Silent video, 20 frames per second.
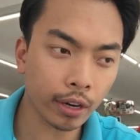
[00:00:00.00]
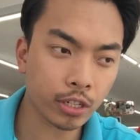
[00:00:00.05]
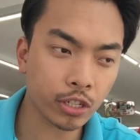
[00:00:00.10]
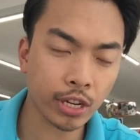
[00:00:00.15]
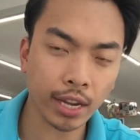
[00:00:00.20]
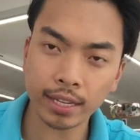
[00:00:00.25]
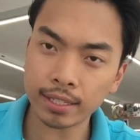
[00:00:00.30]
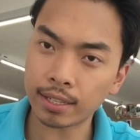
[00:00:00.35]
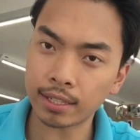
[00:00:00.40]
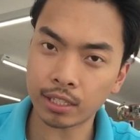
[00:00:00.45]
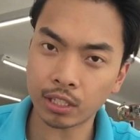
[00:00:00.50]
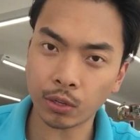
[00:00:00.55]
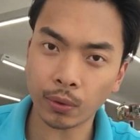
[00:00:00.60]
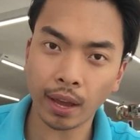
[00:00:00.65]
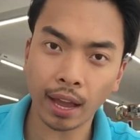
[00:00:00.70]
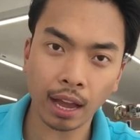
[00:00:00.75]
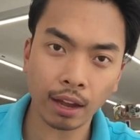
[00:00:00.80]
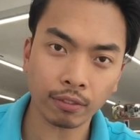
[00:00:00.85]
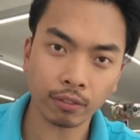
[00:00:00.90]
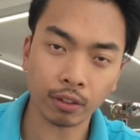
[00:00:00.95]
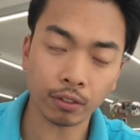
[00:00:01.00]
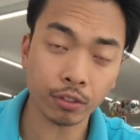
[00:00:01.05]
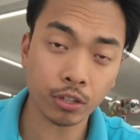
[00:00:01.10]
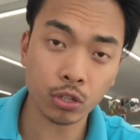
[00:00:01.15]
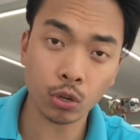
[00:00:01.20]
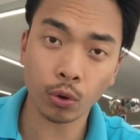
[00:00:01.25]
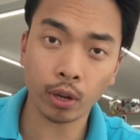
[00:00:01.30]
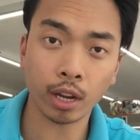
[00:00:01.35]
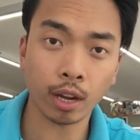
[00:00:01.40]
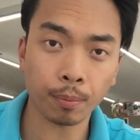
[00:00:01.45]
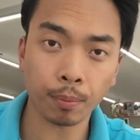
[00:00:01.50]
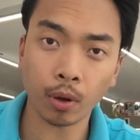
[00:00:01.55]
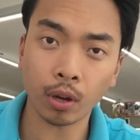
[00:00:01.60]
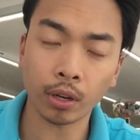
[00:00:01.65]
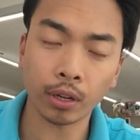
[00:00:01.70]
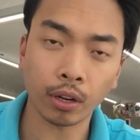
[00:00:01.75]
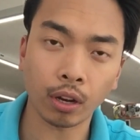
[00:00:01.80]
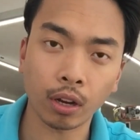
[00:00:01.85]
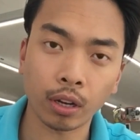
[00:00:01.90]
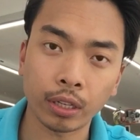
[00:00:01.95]
chances you have of showing up
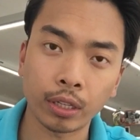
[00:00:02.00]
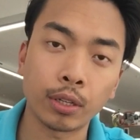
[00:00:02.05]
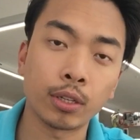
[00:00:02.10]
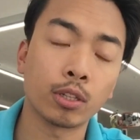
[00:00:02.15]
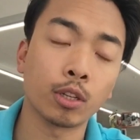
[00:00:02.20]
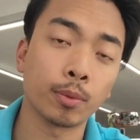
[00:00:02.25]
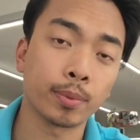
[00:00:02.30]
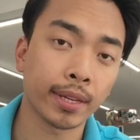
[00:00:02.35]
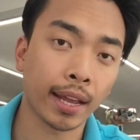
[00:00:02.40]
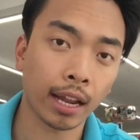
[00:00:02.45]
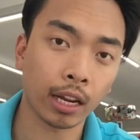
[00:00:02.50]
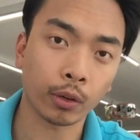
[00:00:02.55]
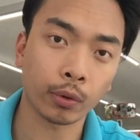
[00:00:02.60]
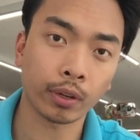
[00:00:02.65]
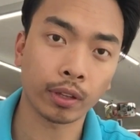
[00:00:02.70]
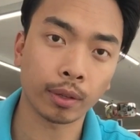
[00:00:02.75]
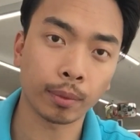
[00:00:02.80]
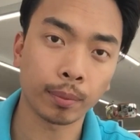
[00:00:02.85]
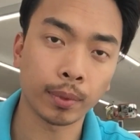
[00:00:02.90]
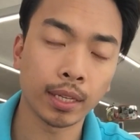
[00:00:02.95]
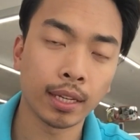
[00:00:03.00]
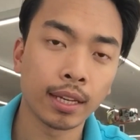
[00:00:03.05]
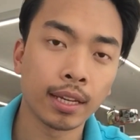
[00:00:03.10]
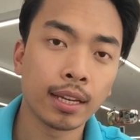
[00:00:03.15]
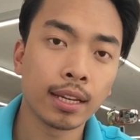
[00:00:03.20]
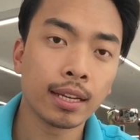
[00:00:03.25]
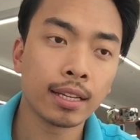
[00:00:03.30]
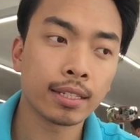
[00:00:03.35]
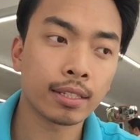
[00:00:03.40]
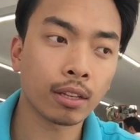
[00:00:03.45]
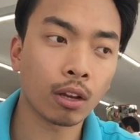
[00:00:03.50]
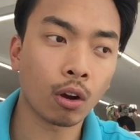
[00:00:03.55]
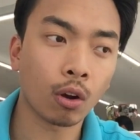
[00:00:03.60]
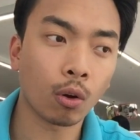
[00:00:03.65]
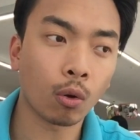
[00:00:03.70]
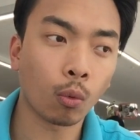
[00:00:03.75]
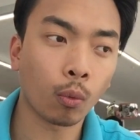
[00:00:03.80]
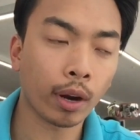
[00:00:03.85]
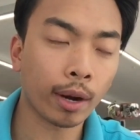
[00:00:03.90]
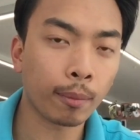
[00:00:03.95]
on YouTube's algorithm.
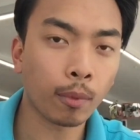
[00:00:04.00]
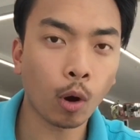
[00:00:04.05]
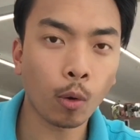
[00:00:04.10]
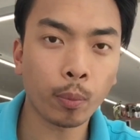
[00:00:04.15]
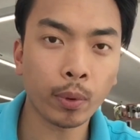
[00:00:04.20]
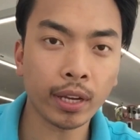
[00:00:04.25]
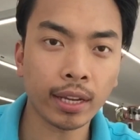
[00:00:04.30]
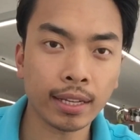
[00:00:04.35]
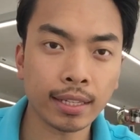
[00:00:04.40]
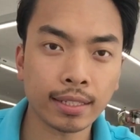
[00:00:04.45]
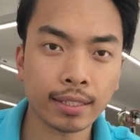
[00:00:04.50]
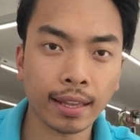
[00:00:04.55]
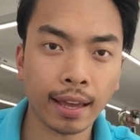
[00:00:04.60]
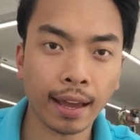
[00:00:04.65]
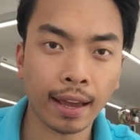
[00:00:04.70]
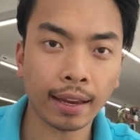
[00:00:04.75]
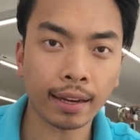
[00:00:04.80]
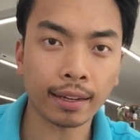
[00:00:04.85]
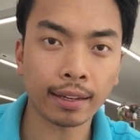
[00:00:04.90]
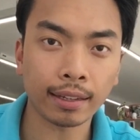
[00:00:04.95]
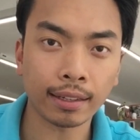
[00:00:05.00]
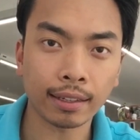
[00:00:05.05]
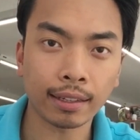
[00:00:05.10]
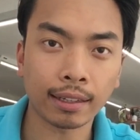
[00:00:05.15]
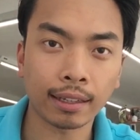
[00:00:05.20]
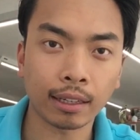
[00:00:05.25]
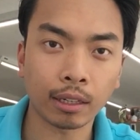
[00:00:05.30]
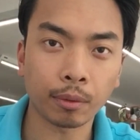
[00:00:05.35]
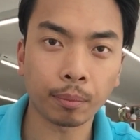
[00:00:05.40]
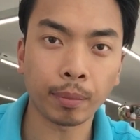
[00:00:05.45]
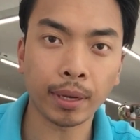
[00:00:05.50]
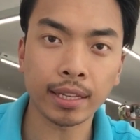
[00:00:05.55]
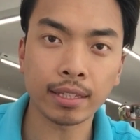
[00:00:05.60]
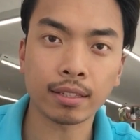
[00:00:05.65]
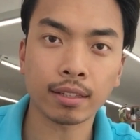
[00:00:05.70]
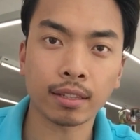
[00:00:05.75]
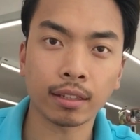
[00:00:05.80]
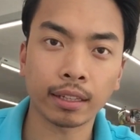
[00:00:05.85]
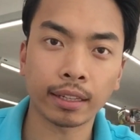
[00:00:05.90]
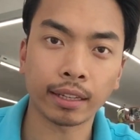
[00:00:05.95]
So what I'm hoping is that
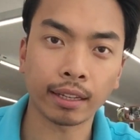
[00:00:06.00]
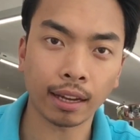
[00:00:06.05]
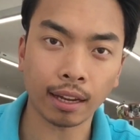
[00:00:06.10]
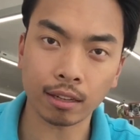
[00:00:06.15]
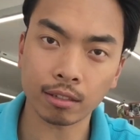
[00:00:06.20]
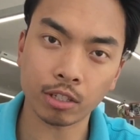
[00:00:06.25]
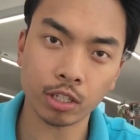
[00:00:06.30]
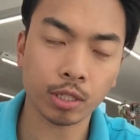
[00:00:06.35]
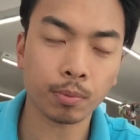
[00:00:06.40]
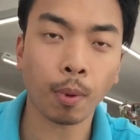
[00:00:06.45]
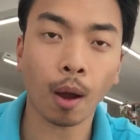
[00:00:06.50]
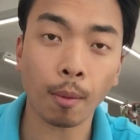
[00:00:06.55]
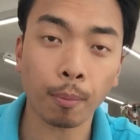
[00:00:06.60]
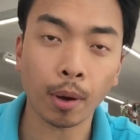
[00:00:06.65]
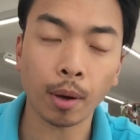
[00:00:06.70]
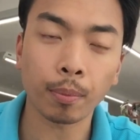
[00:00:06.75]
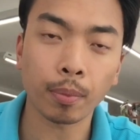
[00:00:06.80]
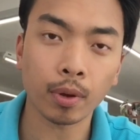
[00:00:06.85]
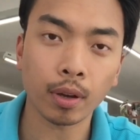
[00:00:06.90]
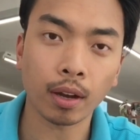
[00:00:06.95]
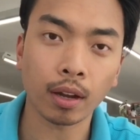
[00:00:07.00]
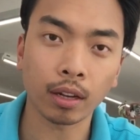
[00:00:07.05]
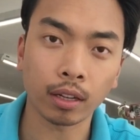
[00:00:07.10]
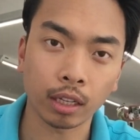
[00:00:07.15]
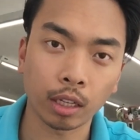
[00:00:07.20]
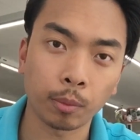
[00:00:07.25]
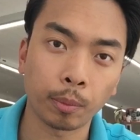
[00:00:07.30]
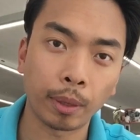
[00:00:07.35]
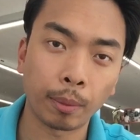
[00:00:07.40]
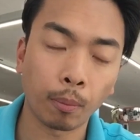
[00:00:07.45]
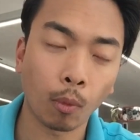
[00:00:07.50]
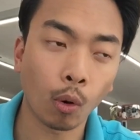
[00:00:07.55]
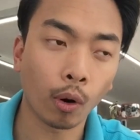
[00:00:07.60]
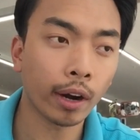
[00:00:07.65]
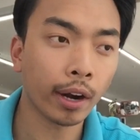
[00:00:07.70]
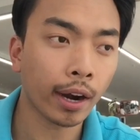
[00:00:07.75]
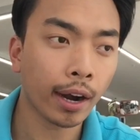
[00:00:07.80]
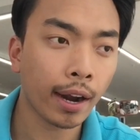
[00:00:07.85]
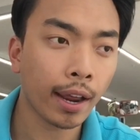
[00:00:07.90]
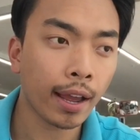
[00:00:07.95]
basically I'll just pop up a little bit
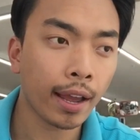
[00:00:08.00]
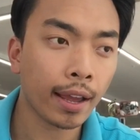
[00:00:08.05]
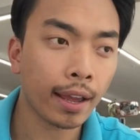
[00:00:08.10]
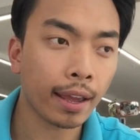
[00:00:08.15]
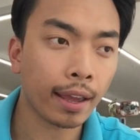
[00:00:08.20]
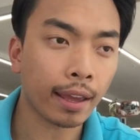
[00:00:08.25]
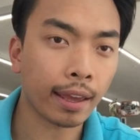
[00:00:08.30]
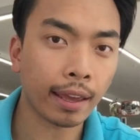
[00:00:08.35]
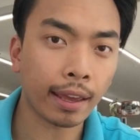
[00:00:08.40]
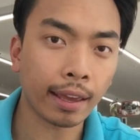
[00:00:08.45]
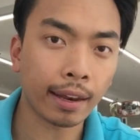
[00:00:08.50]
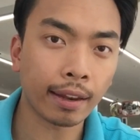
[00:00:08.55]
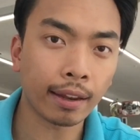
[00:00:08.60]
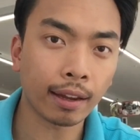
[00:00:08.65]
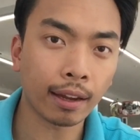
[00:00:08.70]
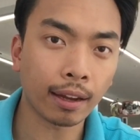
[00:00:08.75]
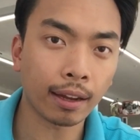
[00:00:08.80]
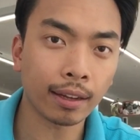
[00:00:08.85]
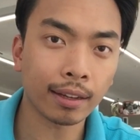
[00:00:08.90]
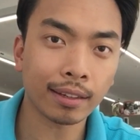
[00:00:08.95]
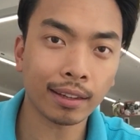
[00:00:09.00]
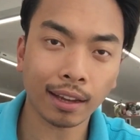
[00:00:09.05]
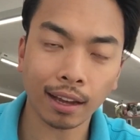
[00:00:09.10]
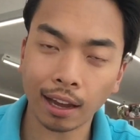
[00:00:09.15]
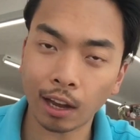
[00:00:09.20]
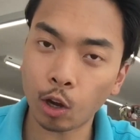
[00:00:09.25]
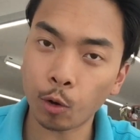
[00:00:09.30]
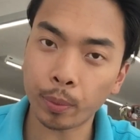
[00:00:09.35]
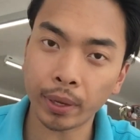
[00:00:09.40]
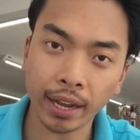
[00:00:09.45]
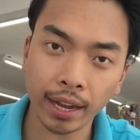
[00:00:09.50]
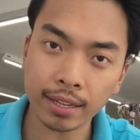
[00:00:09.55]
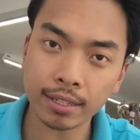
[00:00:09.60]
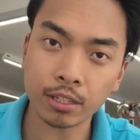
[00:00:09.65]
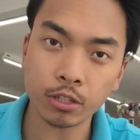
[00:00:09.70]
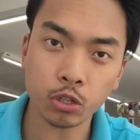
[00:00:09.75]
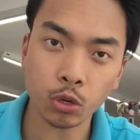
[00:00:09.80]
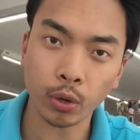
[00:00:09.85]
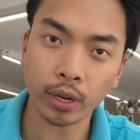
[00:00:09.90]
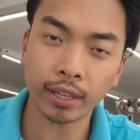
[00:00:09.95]
more. And I hope you
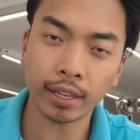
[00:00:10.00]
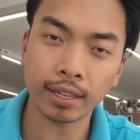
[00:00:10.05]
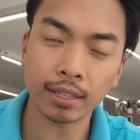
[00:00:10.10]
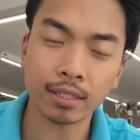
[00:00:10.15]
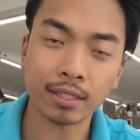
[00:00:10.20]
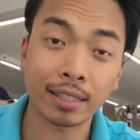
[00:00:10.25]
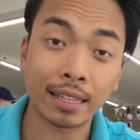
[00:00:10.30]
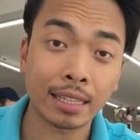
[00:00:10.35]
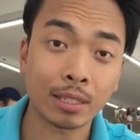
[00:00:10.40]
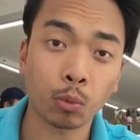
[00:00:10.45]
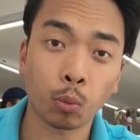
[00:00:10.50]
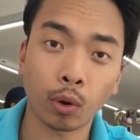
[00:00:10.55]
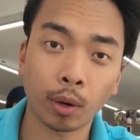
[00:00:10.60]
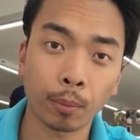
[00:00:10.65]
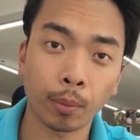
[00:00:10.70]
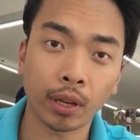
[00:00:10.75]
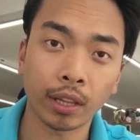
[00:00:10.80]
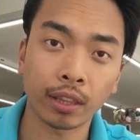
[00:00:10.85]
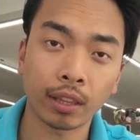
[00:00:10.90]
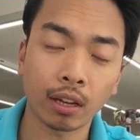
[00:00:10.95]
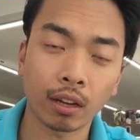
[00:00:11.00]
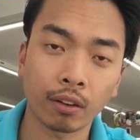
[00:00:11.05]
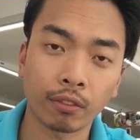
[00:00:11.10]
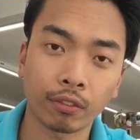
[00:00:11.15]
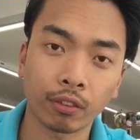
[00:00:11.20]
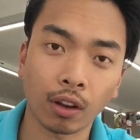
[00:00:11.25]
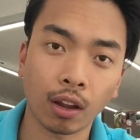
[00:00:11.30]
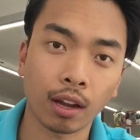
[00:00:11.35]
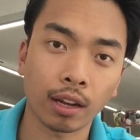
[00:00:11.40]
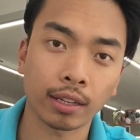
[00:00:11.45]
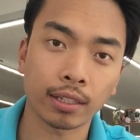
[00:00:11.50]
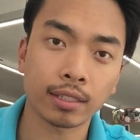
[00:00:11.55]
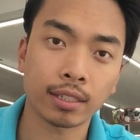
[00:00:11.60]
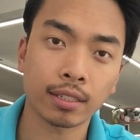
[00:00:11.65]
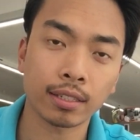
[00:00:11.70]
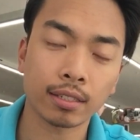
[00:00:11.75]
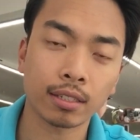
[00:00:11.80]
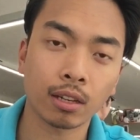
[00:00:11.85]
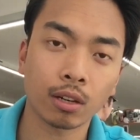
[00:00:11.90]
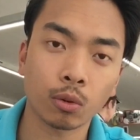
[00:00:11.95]
guys enjoy this 1 month of
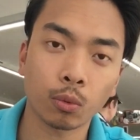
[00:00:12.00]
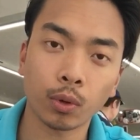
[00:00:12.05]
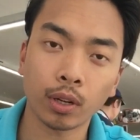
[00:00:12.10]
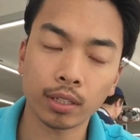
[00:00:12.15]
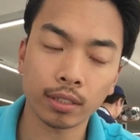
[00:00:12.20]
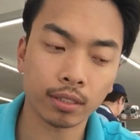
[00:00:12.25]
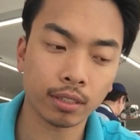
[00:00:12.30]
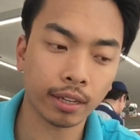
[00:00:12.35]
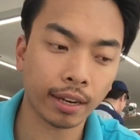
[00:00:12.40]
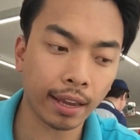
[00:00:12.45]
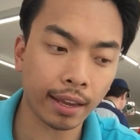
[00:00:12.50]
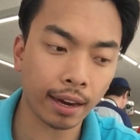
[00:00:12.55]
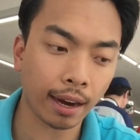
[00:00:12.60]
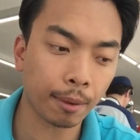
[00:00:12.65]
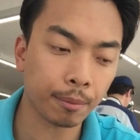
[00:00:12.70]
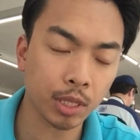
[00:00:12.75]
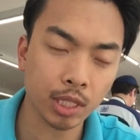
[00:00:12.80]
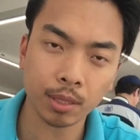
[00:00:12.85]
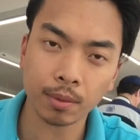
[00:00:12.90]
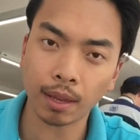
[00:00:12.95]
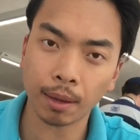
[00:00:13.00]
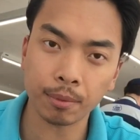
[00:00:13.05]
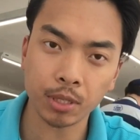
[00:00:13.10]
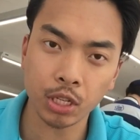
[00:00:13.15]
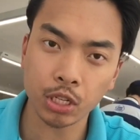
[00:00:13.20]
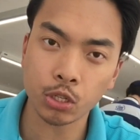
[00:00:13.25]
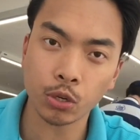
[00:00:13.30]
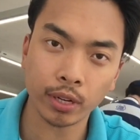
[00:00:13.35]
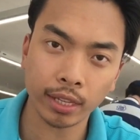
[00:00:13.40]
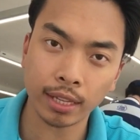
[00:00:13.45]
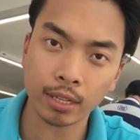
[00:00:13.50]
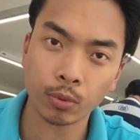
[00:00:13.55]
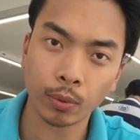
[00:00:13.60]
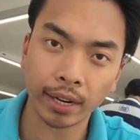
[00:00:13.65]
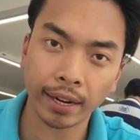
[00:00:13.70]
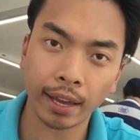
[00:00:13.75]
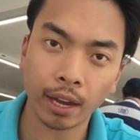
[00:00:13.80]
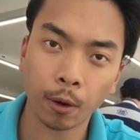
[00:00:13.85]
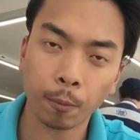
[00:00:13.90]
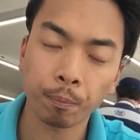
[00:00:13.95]
vlogs. So, well, today I'm just shooting this
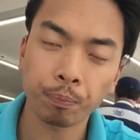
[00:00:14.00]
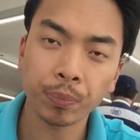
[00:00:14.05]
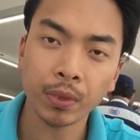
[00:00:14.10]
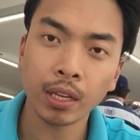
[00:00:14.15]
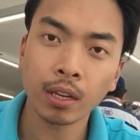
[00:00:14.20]
right now